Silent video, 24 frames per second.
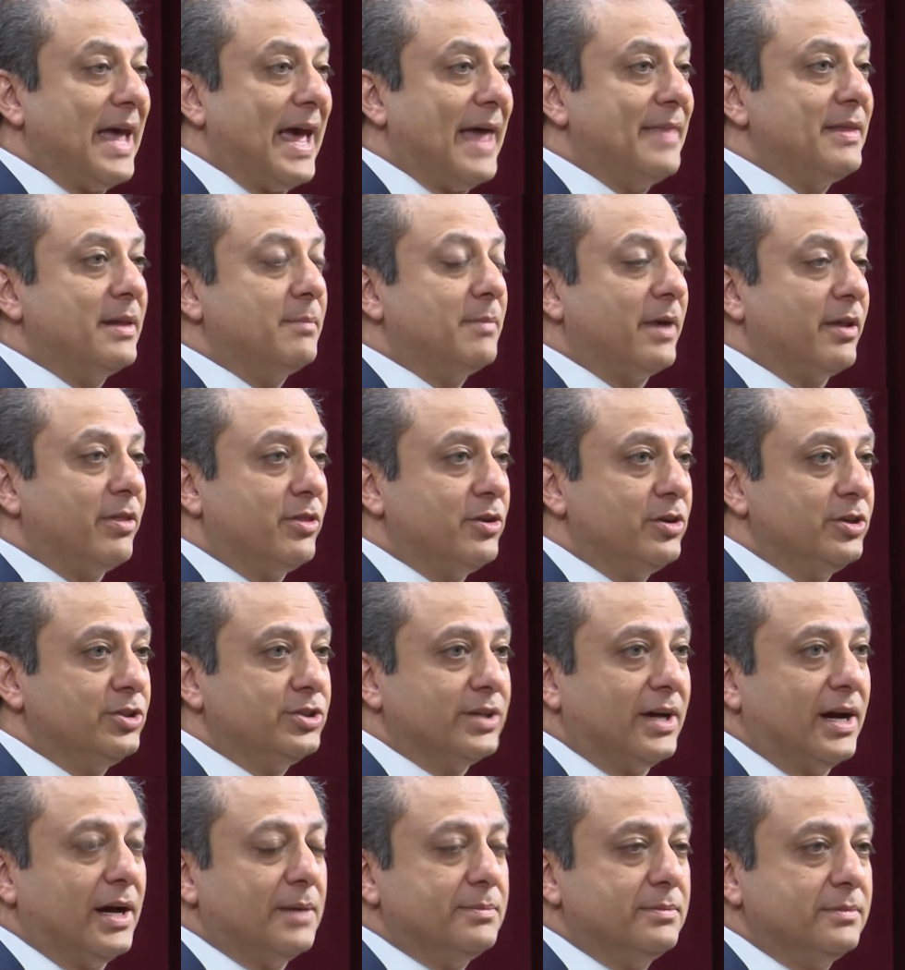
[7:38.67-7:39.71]
And then my third
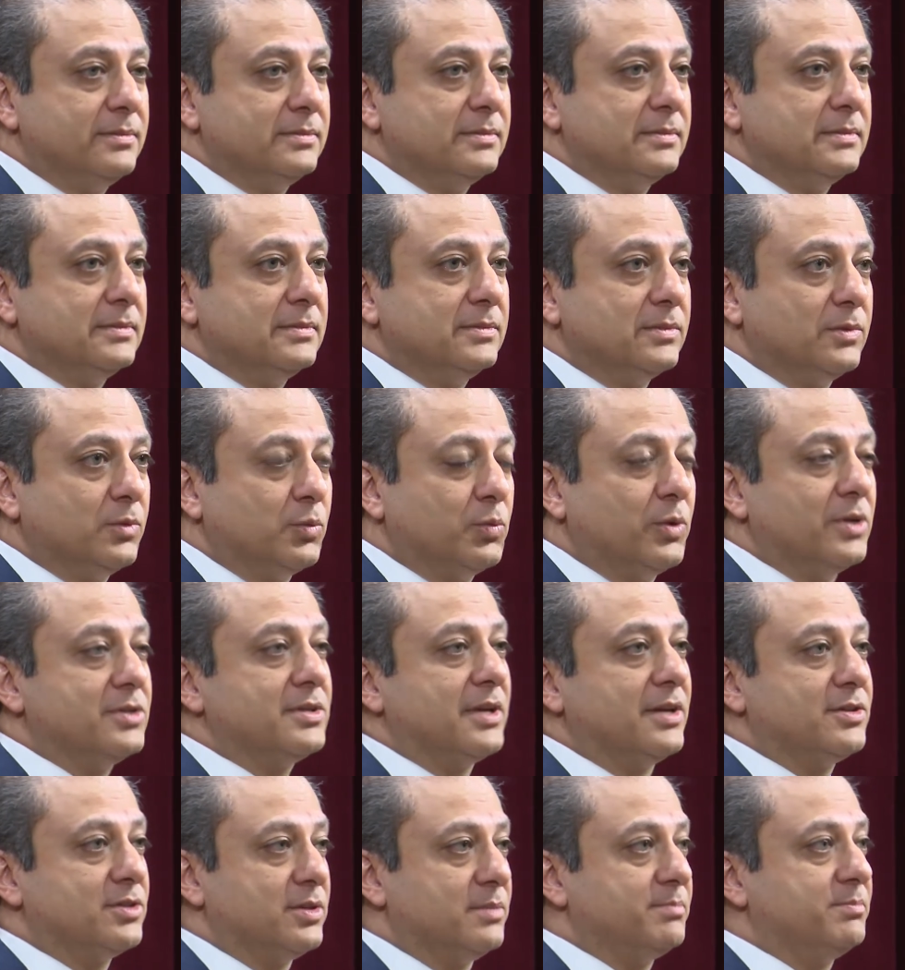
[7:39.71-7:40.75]
job was
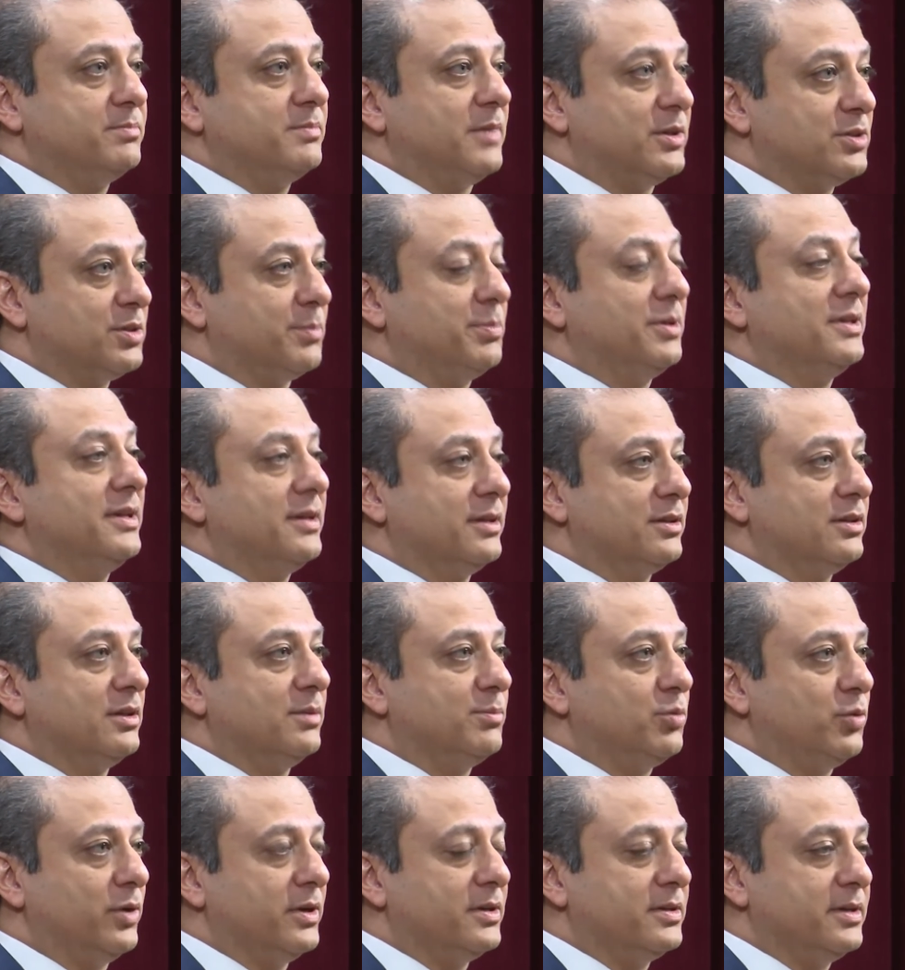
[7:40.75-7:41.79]
as a, as a political
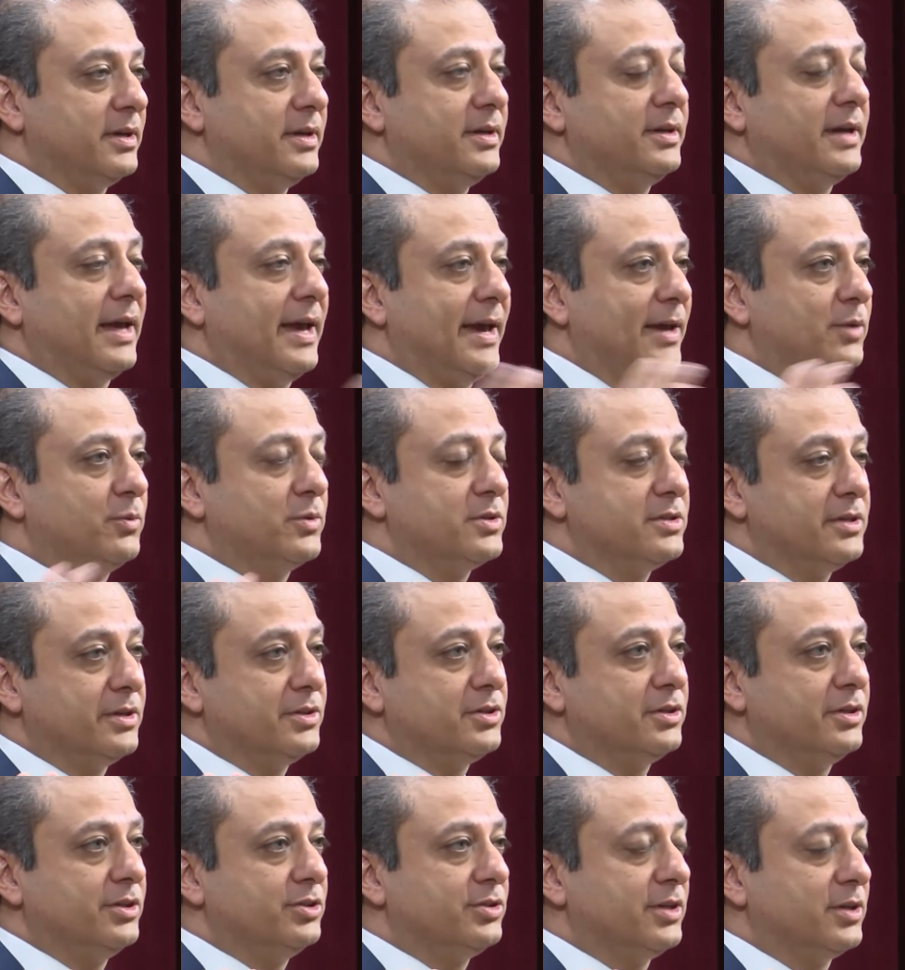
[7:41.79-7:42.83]
appointee, and was the
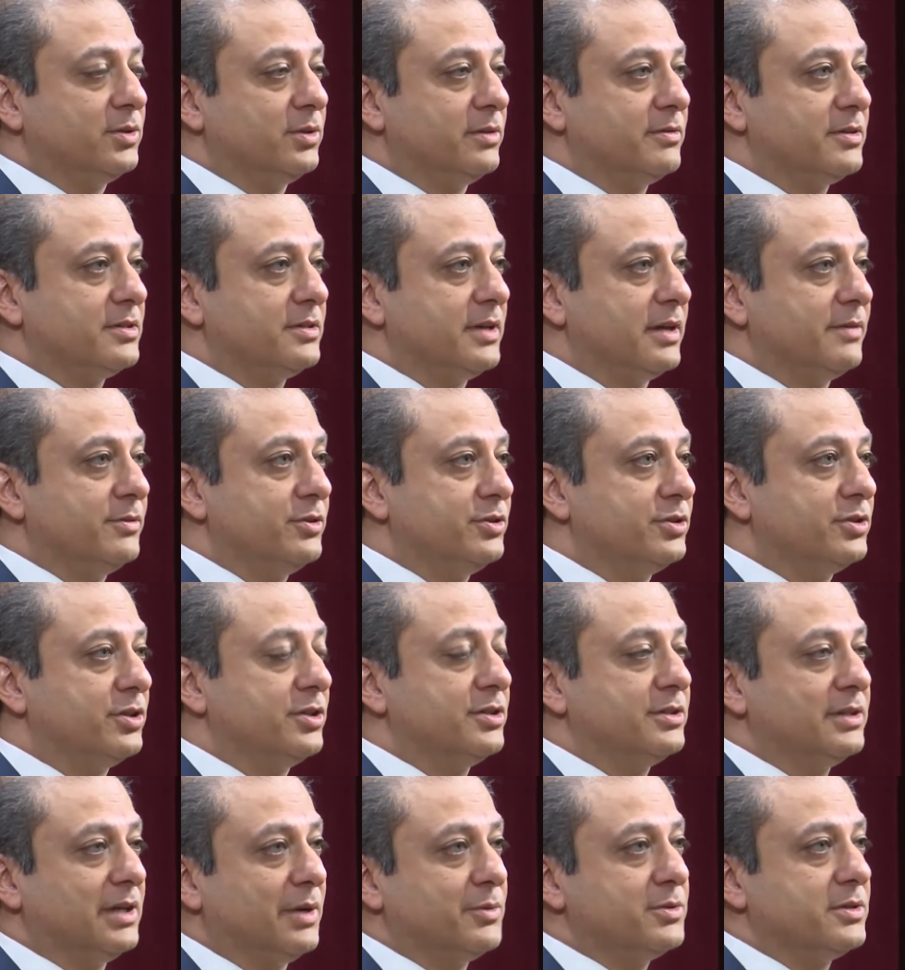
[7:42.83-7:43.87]
Attorney General of the state of New
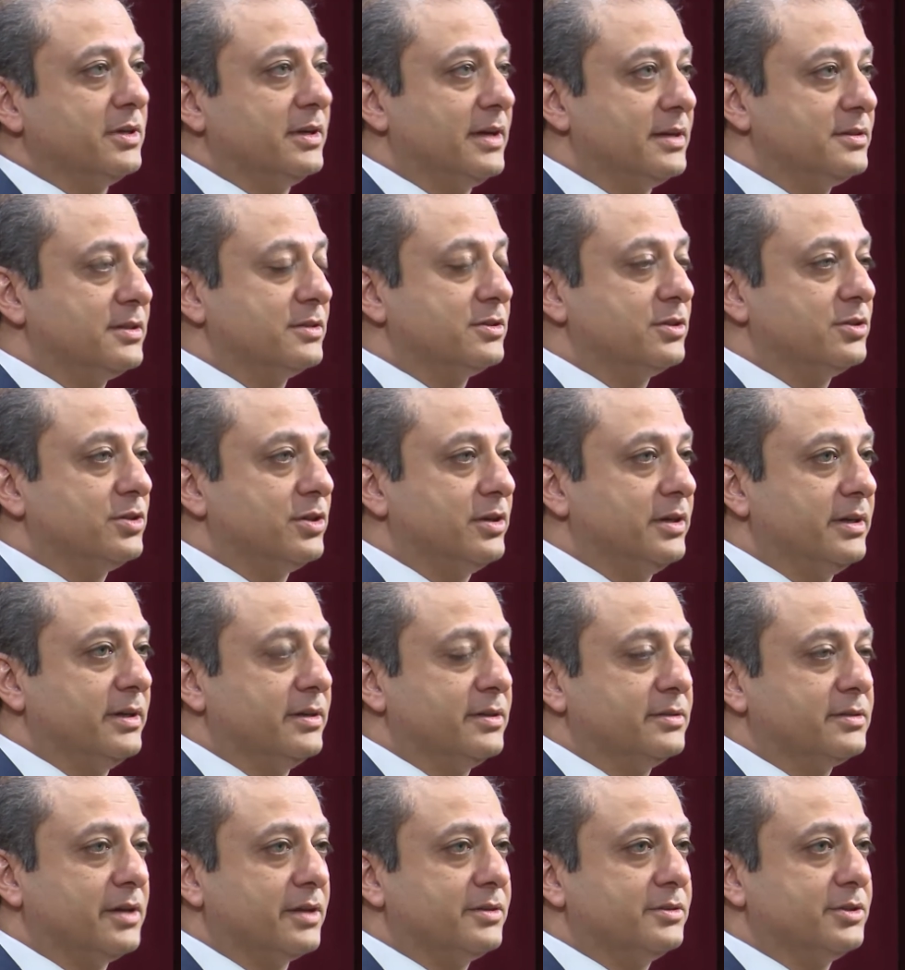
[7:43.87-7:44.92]
Jersey. I was the United States Attorney in
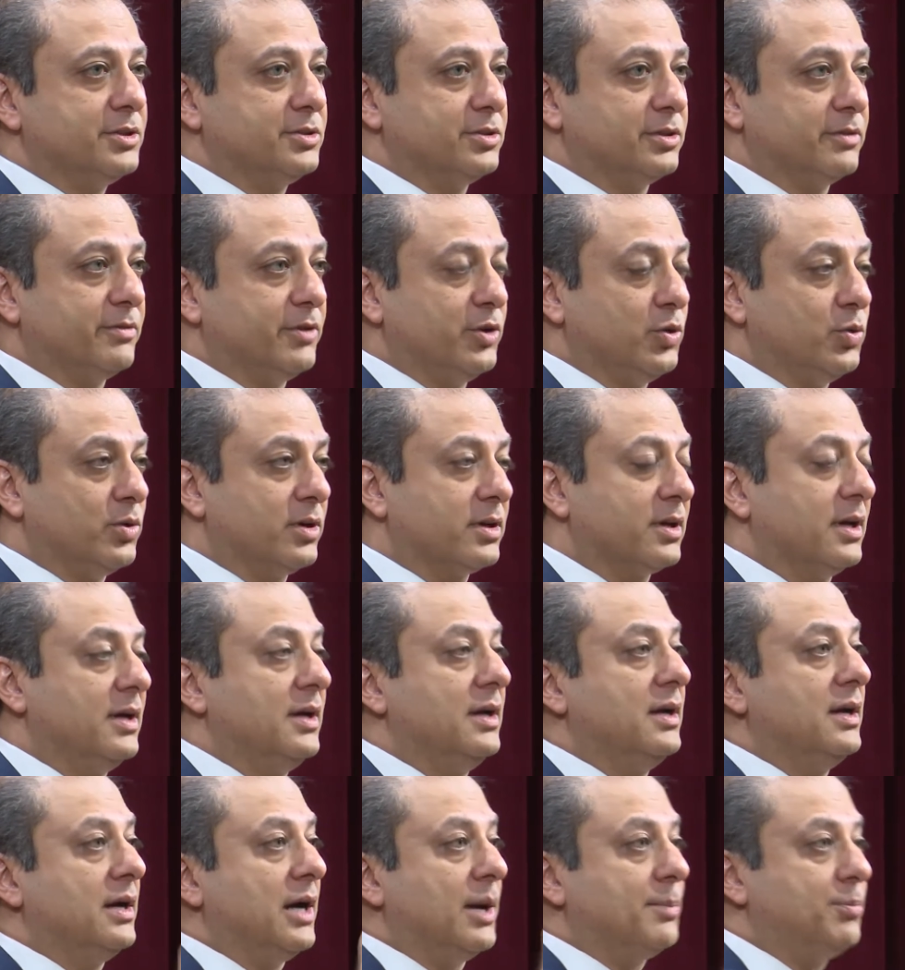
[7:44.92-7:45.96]
the Southern District of New York,
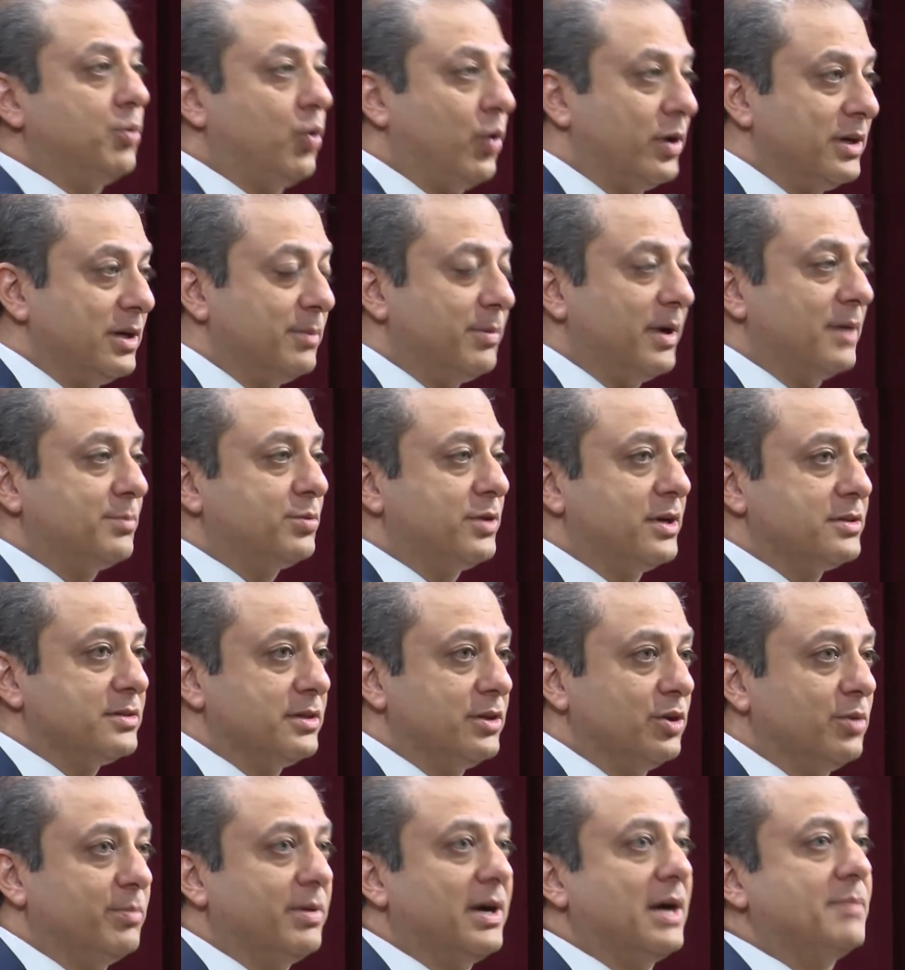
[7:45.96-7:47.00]
appointed by
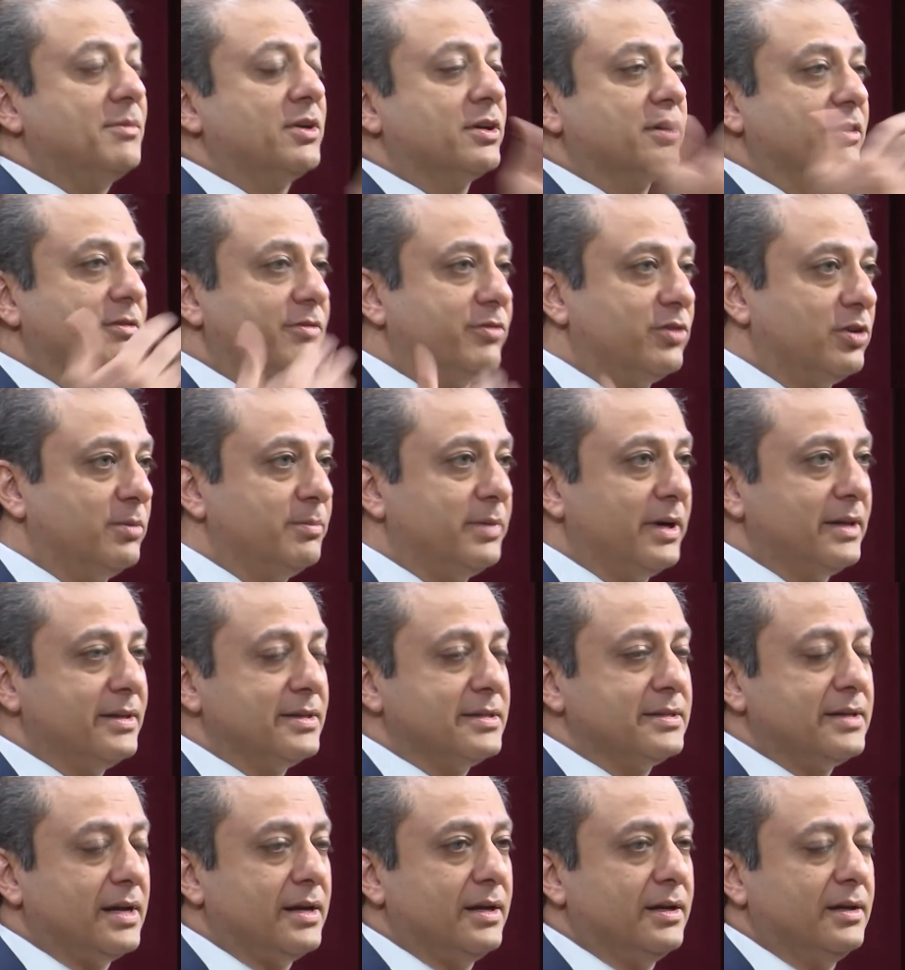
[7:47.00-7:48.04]
President Obama, confirmed by the
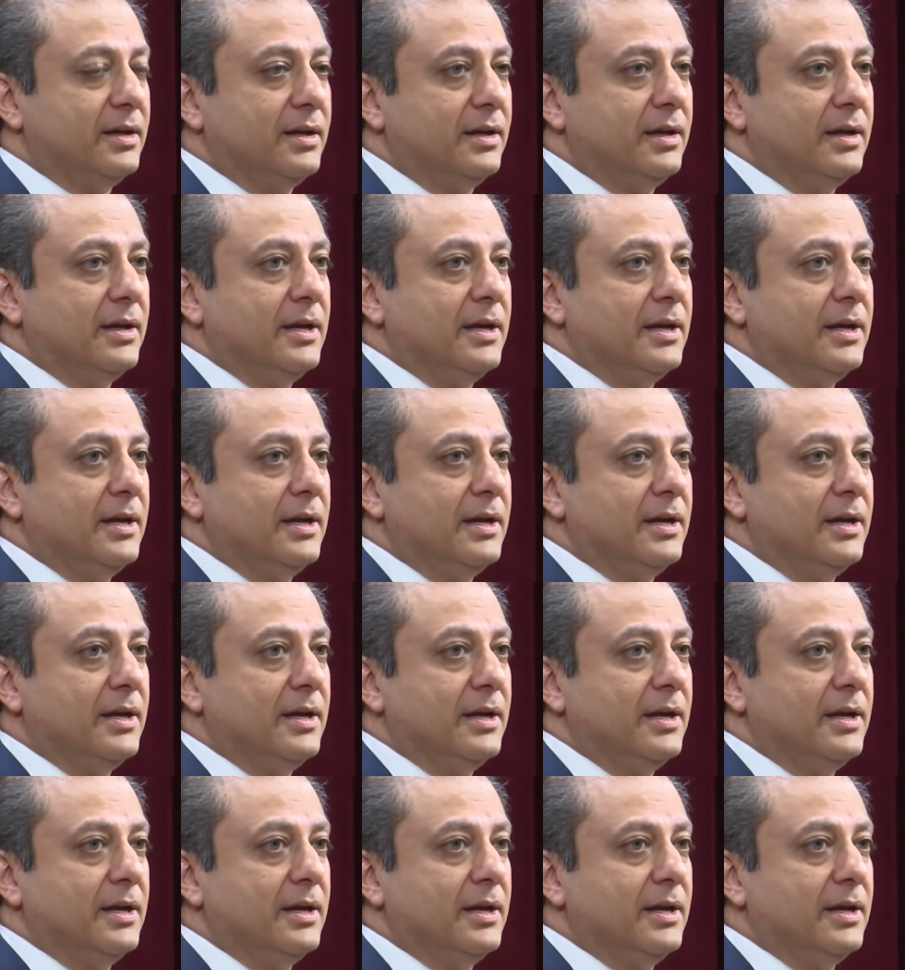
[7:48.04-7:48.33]
Senate.